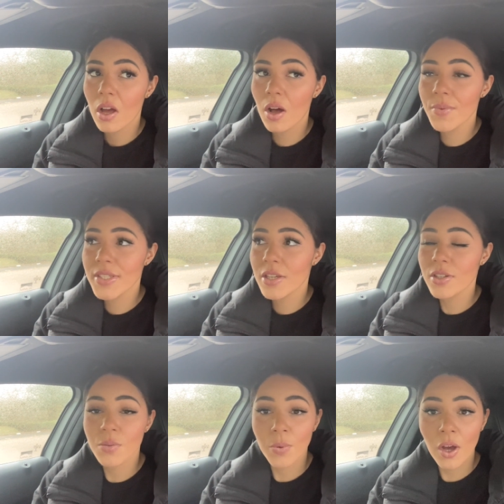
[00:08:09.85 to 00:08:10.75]
Obviously,
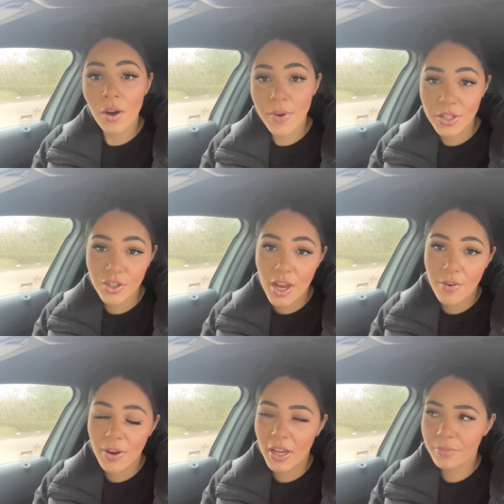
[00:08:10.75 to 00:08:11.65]
because we are egg
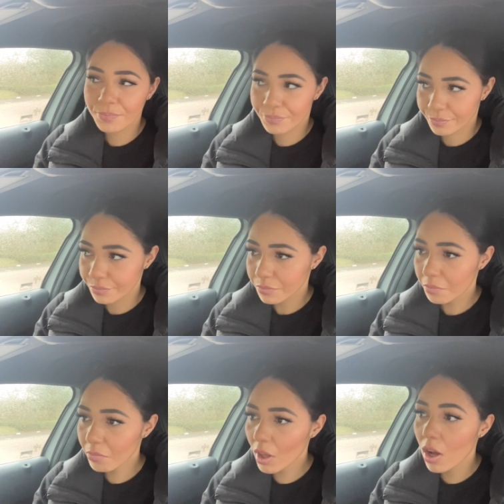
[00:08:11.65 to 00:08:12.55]
sharing,
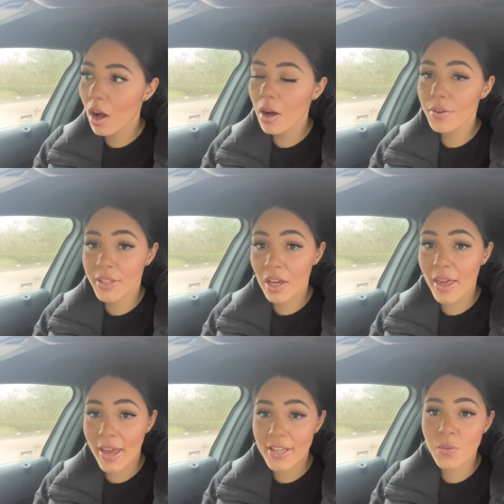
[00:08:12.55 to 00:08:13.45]
the
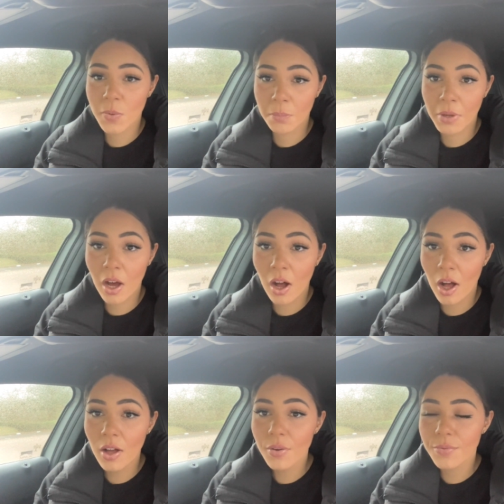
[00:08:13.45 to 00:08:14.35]
eggs will be
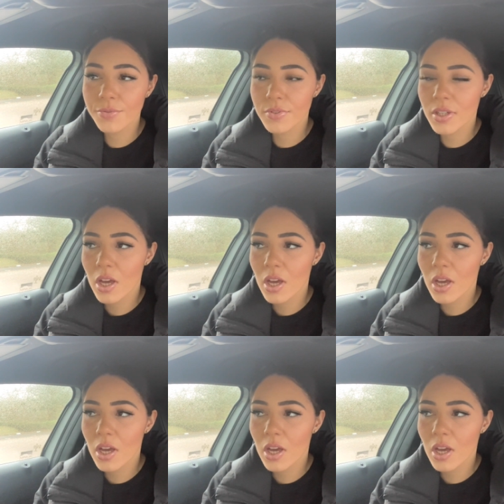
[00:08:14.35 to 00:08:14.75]
halved,